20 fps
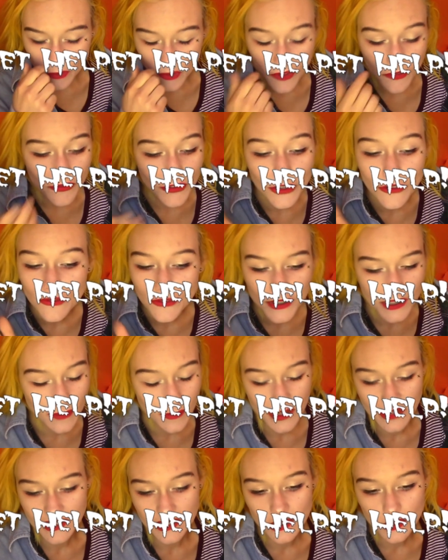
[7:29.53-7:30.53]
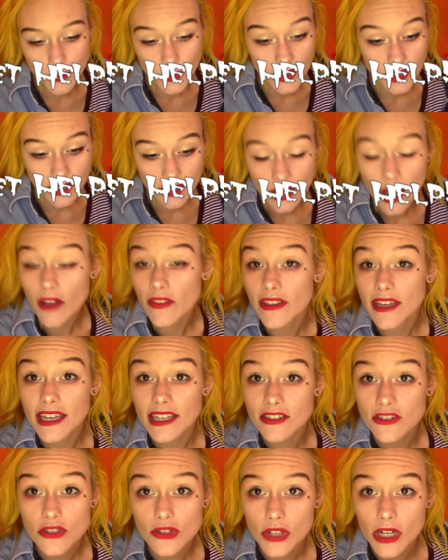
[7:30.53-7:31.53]
feel free to message me on like
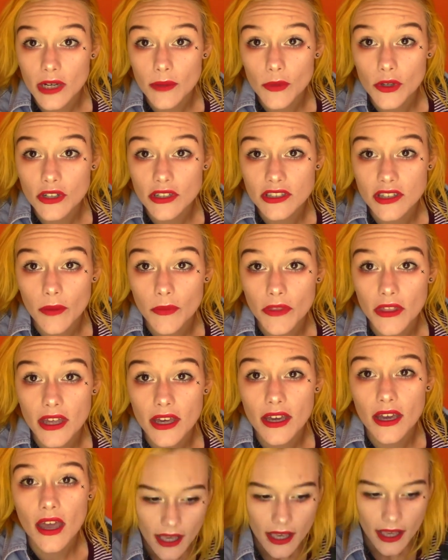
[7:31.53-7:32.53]
Instagram or something.